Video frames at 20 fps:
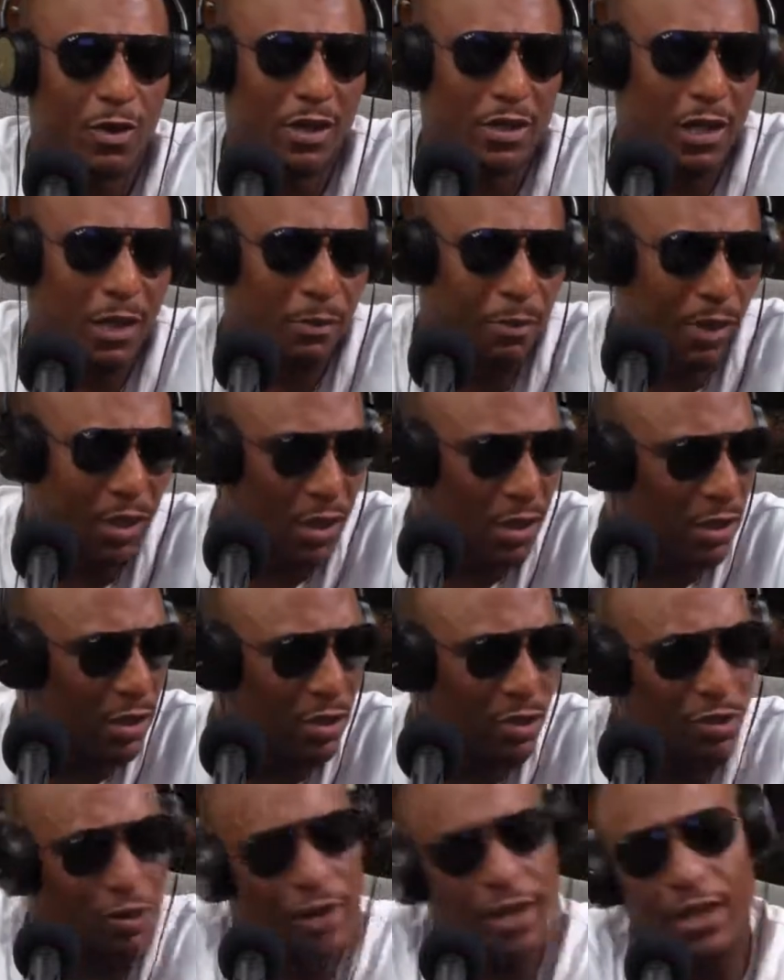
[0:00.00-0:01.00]
their
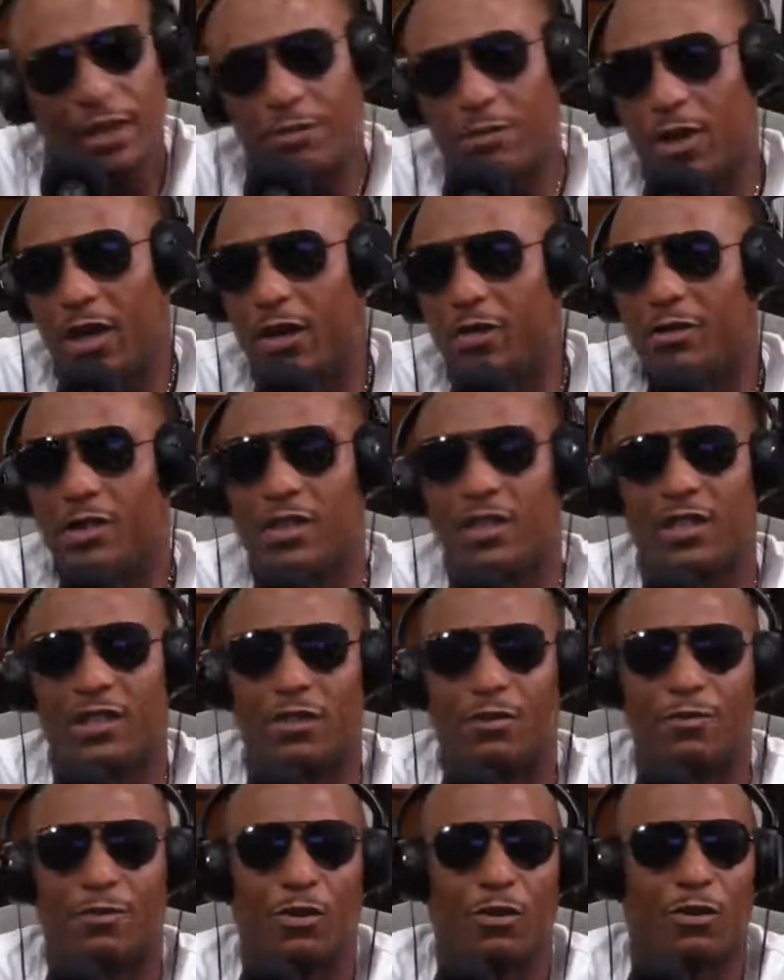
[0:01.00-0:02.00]
business credit, man. We
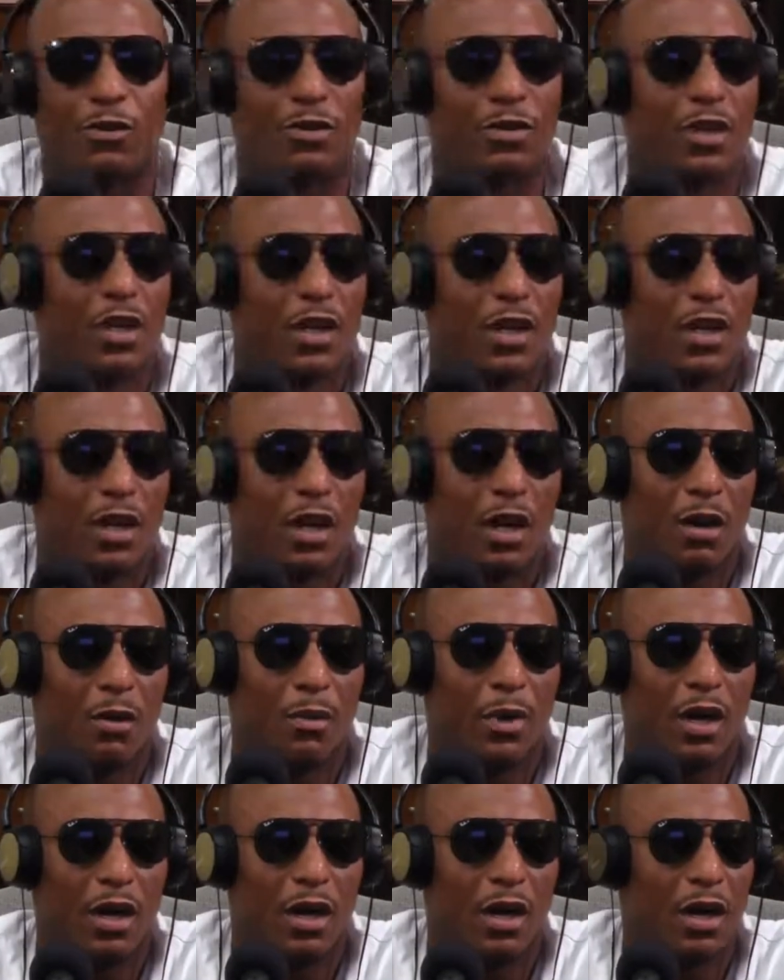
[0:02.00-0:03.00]
teaching folks
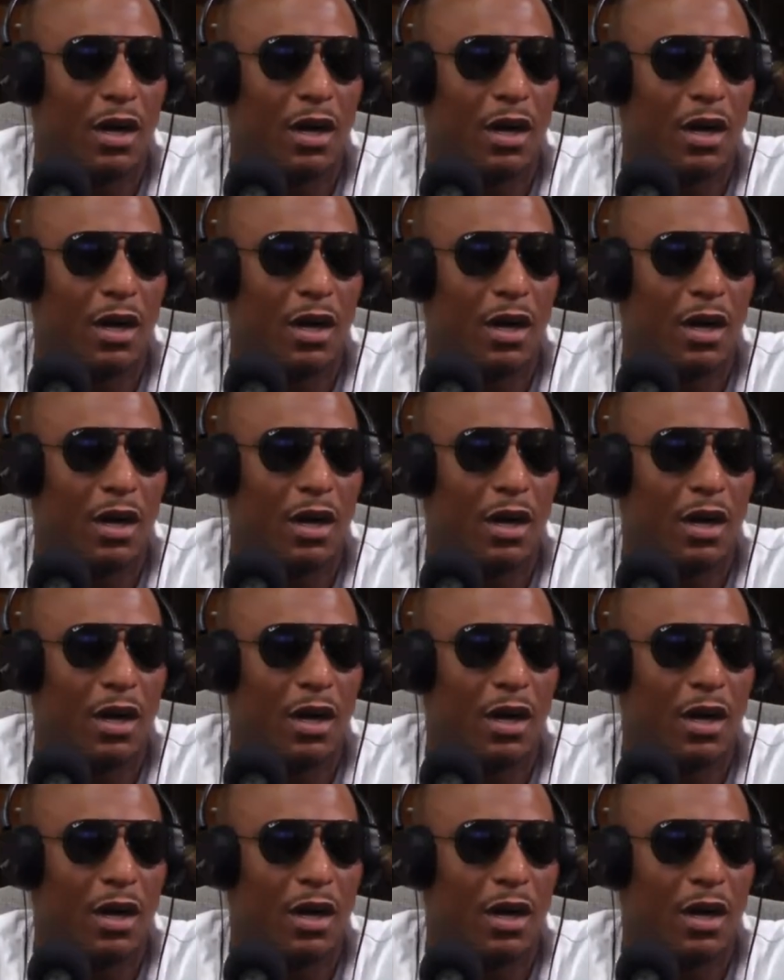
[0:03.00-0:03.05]
about